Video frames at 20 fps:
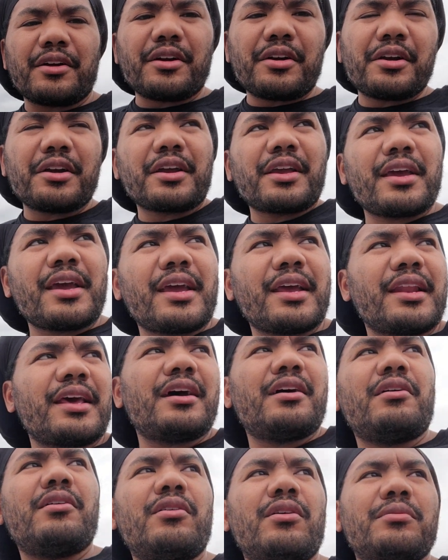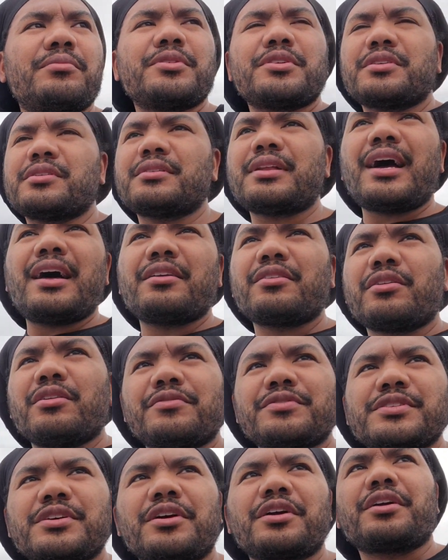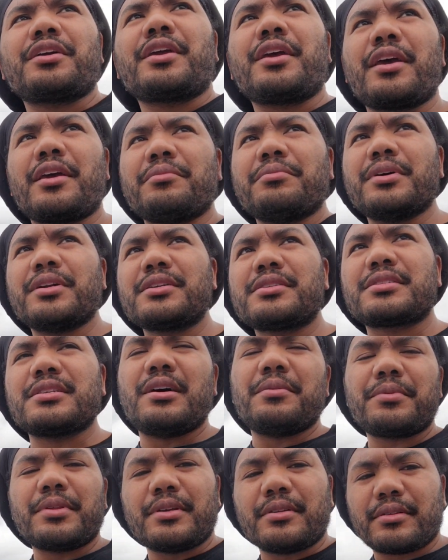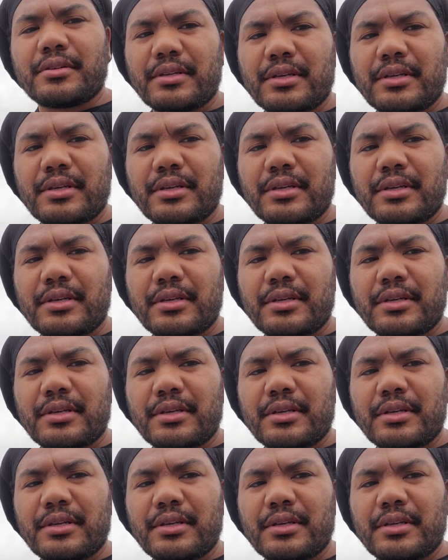a hurricane at home, or I don't know if it's a hurricane or it's something.